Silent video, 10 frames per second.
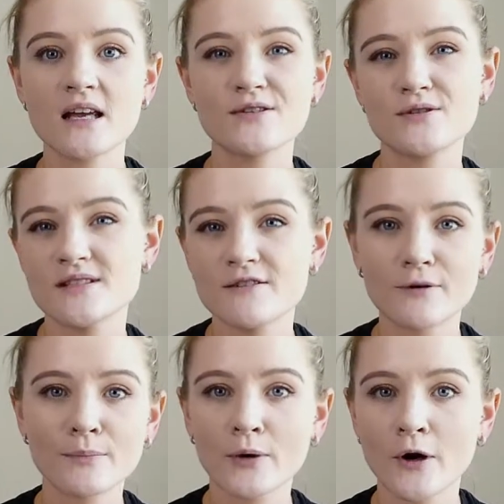use
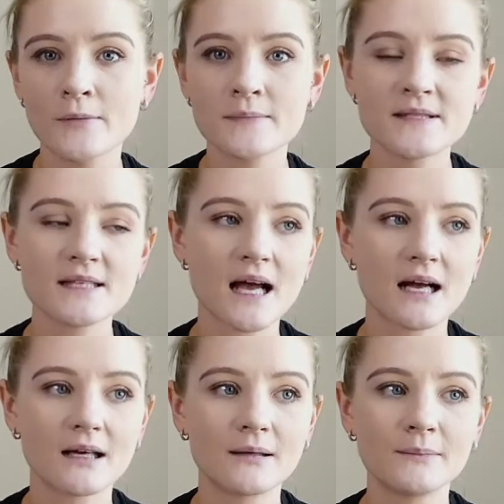different props,
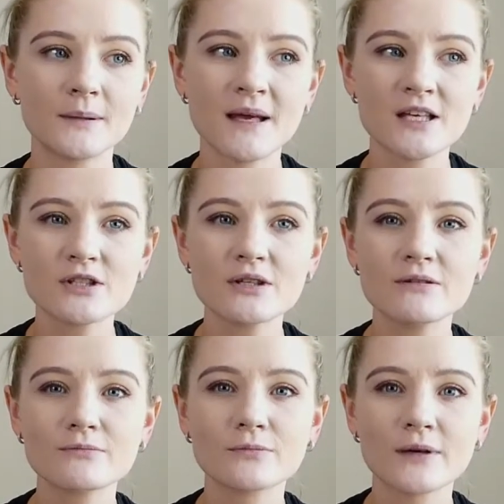but make sure
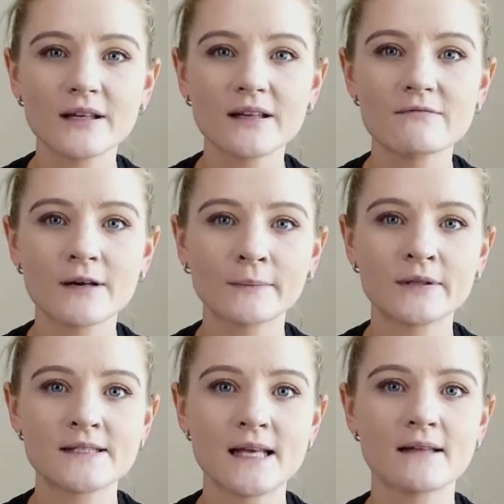it really
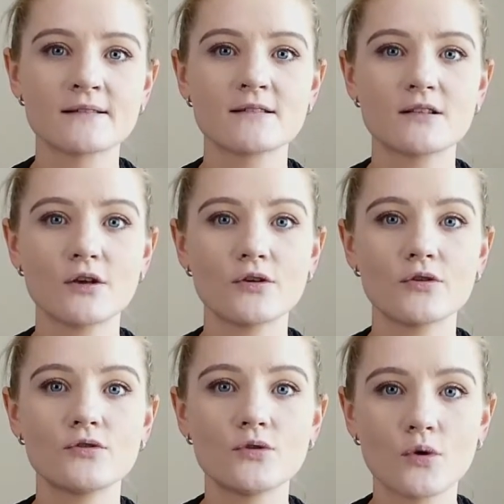represents
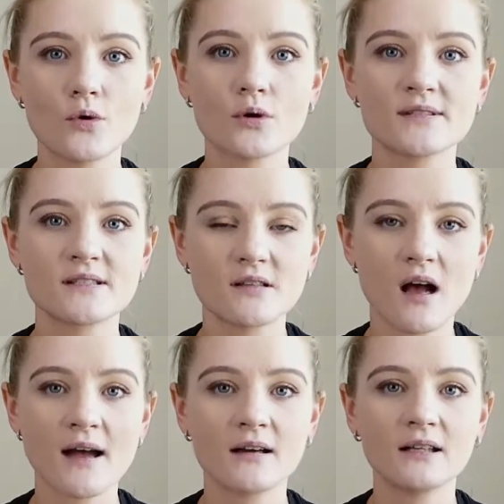your
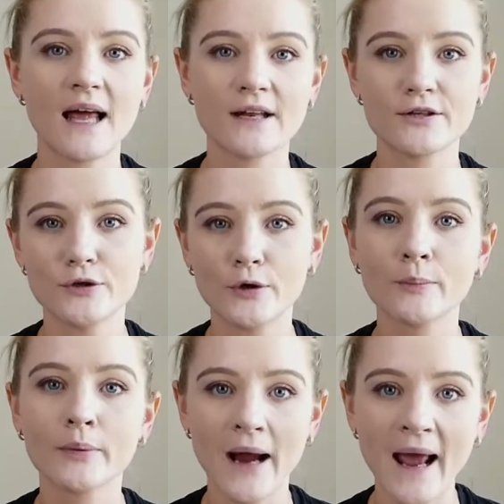style and your
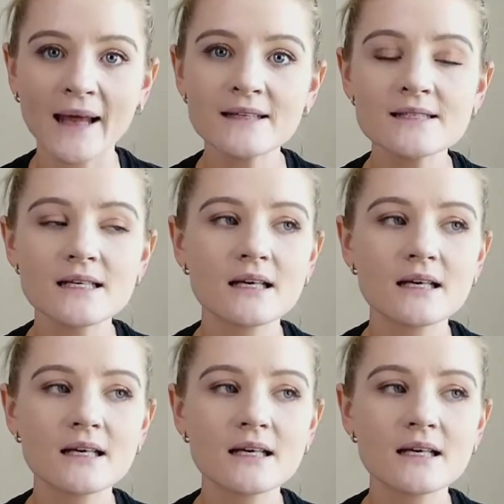brand.